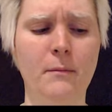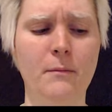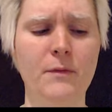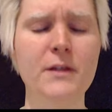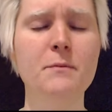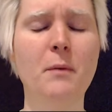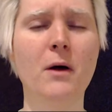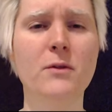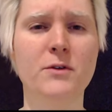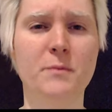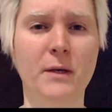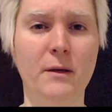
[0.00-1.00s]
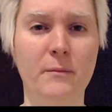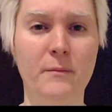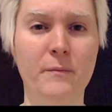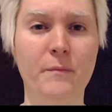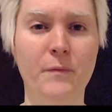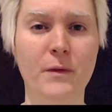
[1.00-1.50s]
This bothers me.
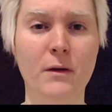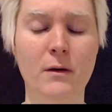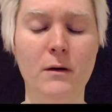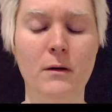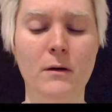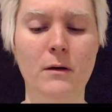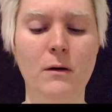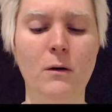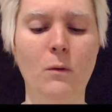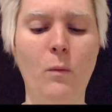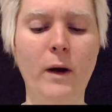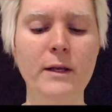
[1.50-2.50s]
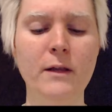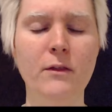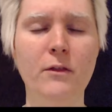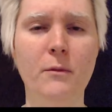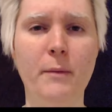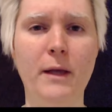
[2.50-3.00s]
Why
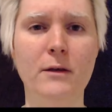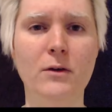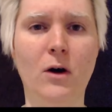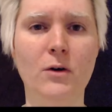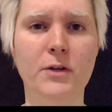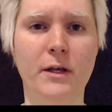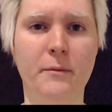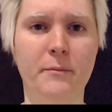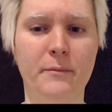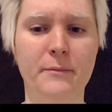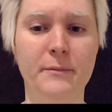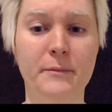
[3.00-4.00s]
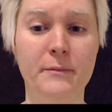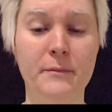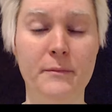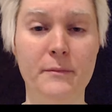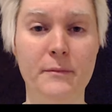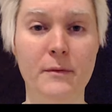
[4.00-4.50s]
didn't the man talk to him?
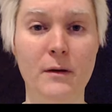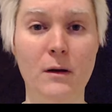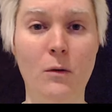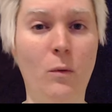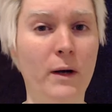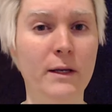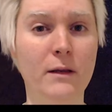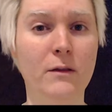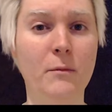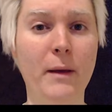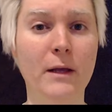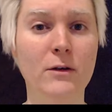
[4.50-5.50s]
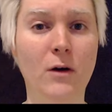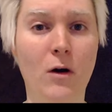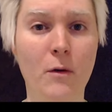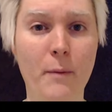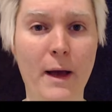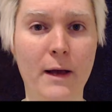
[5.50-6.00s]
Why didn't the man
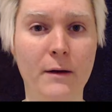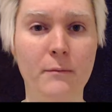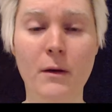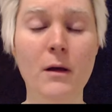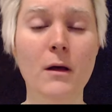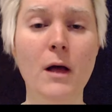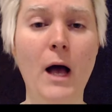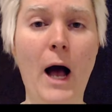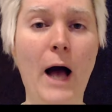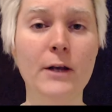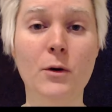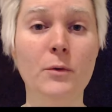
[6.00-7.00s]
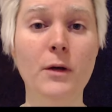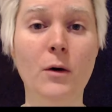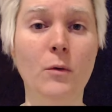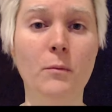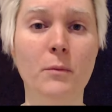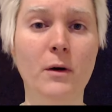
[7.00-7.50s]
talk back? I don't
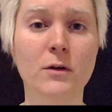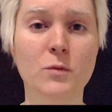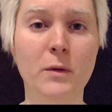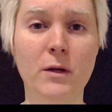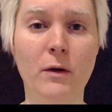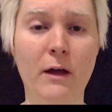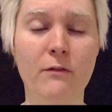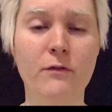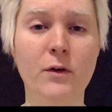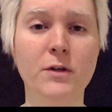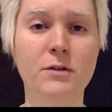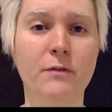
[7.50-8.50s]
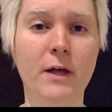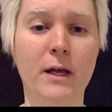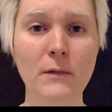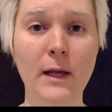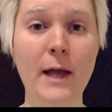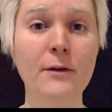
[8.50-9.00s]
know because we don't have footage of that,
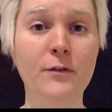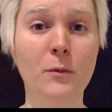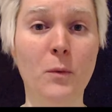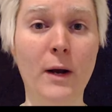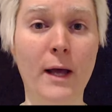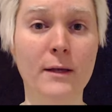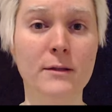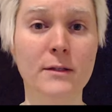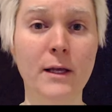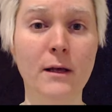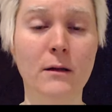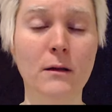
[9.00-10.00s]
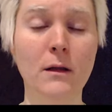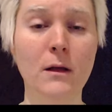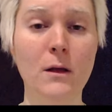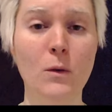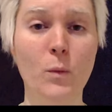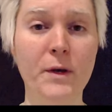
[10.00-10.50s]
and from what I can tell,
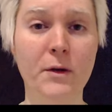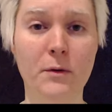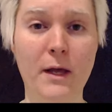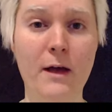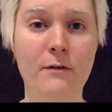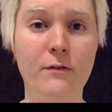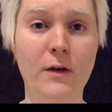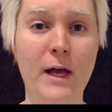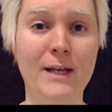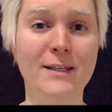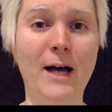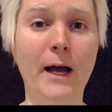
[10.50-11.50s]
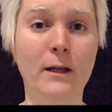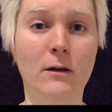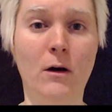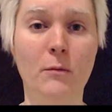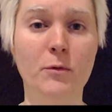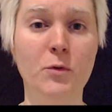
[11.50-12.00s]
we don't have a
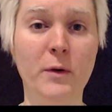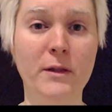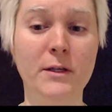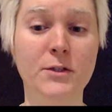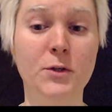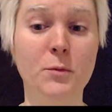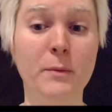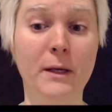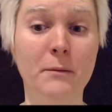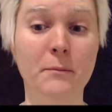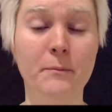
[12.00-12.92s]
dialogue between these two men.